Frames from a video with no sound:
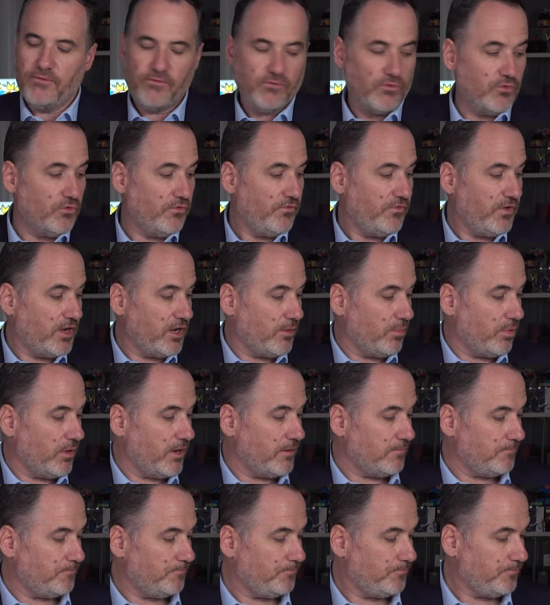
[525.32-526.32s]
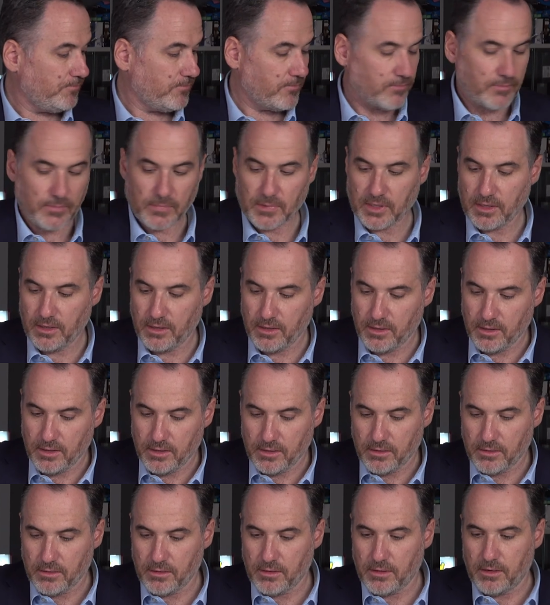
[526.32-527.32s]
for fingerprint.
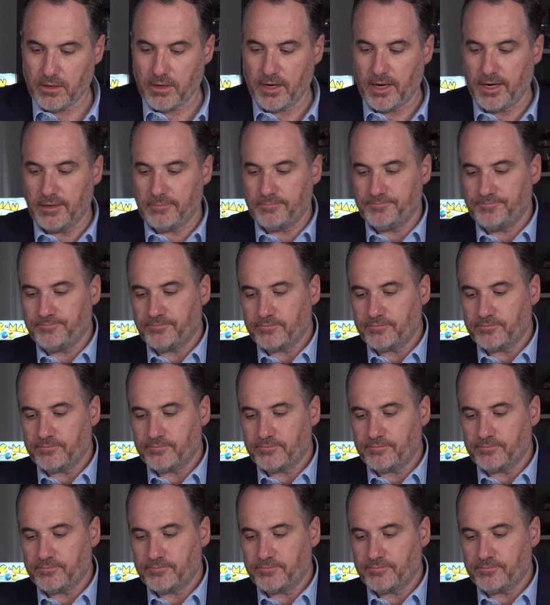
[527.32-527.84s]
All right,